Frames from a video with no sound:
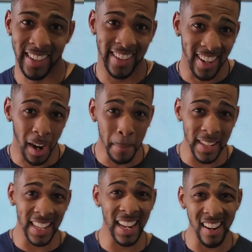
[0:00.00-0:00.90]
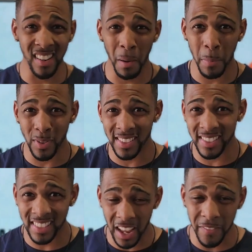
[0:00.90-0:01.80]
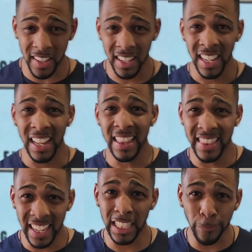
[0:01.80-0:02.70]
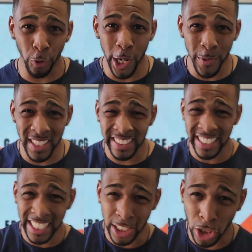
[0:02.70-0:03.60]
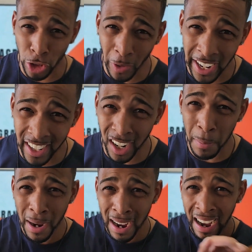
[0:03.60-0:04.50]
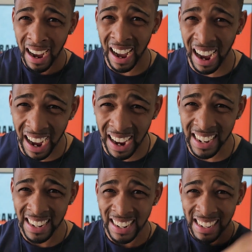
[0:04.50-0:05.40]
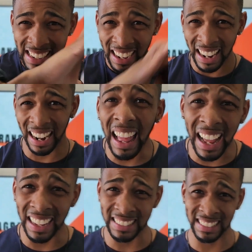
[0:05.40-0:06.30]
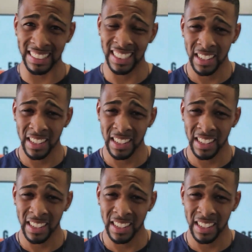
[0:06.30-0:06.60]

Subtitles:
Coming in at number 7, this fragrance is straight up high class.